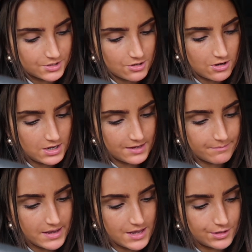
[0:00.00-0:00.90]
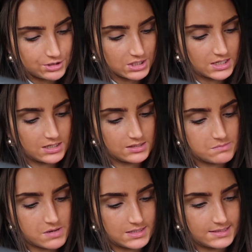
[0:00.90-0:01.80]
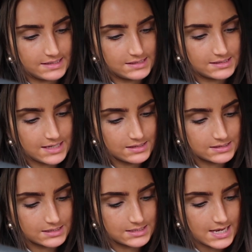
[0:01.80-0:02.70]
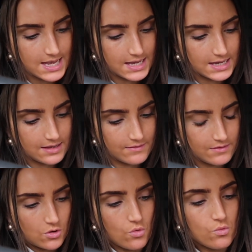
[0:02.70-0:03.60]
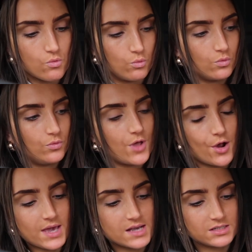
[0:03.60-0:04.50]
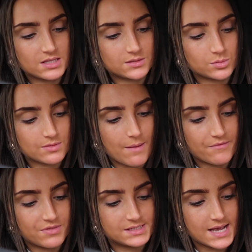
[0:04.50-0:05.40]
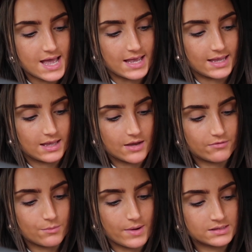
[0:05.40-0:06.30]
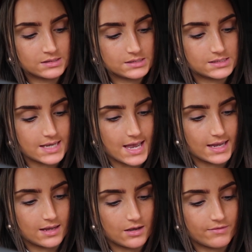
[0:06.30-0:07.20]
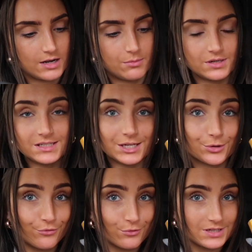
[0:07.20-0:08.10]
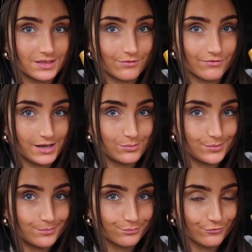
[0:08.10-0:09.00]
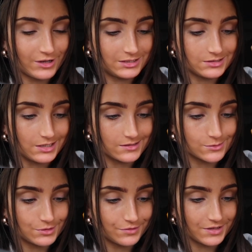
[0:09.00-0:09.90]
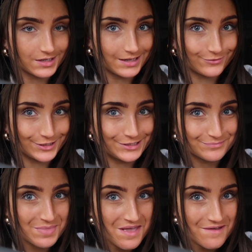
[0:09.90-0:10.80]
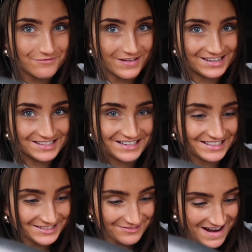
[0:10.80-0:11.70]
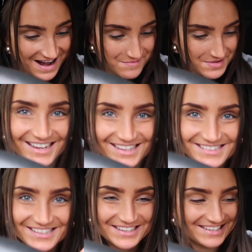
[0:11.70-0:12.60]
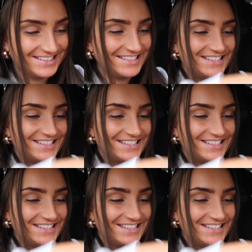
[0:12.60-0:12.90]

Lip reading: Garlic mayo chicken is Monday, Saturday. Oh, okay, so this was wrap of the day. Every Wednesday, available until 14th of Feb. Valentine's, wonder if they're gonna have a Valentine's wrap. Let's tuck into